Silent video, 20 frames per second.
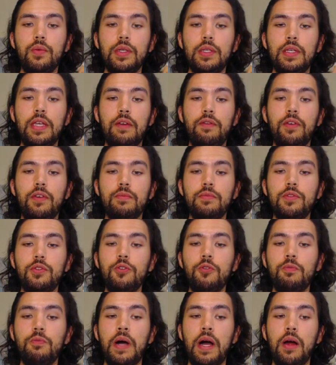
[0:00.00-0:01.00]
give him
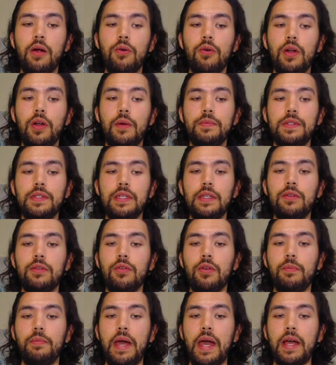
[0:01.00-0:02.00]
2 power-ups,
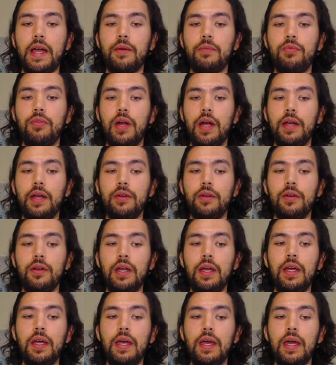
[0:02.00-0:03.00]
either a backup rider
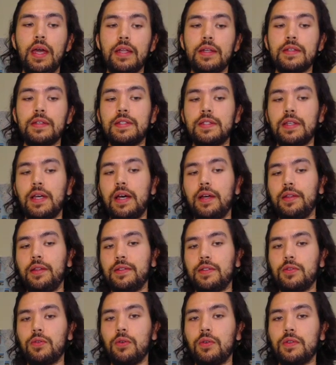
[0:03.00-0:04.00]
and a
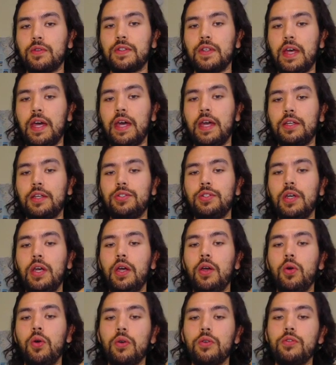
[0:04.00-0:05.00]
Silent Sword Slash,
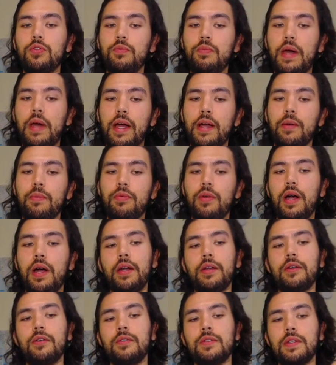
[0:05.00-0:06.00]
or 2 backup
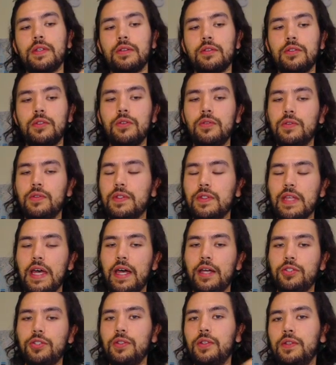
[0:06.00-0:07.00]
riders and 2
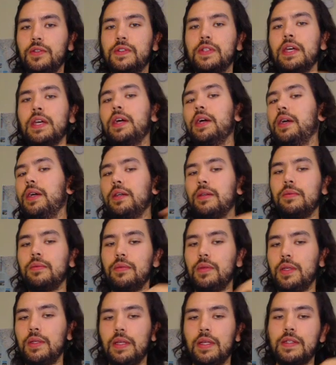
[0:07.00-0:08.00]
slashes,
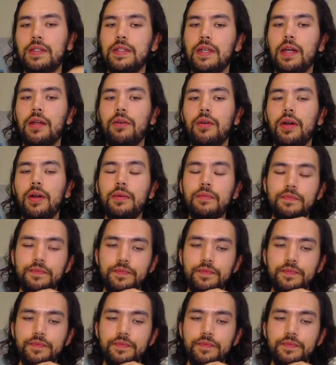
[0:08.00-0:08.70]
etc.